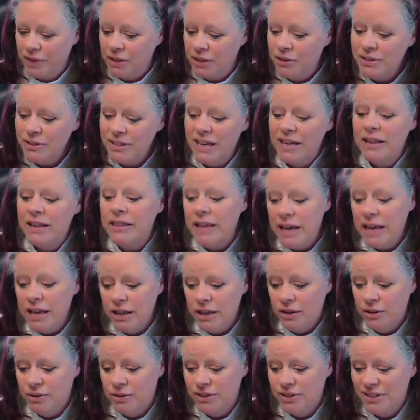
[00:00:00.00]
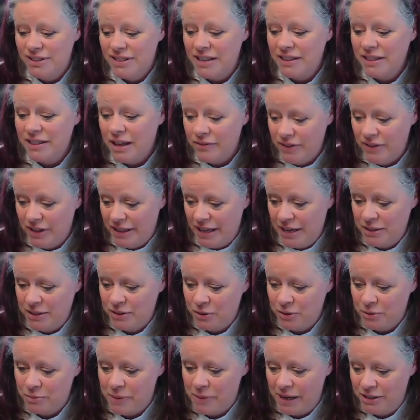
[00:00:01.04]
Luciana, thank you. Says, I loved it. Thanks
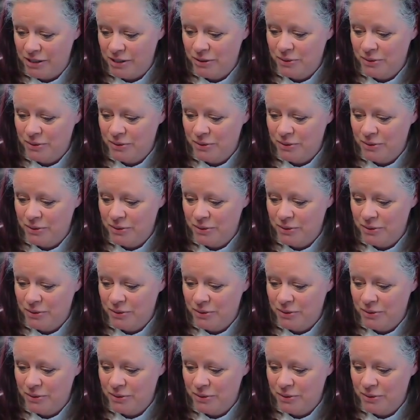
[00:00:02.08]
so much.